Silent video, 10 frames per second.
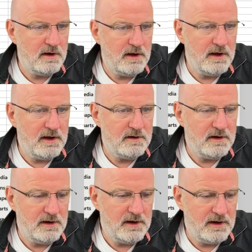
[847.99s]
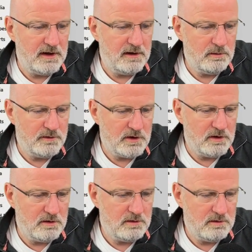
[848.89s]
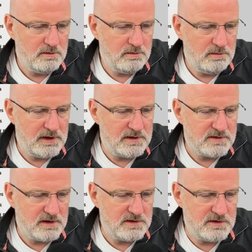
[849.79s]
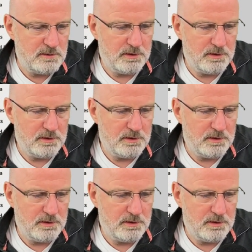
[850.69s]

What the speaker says: and in here we've got meat and sausage.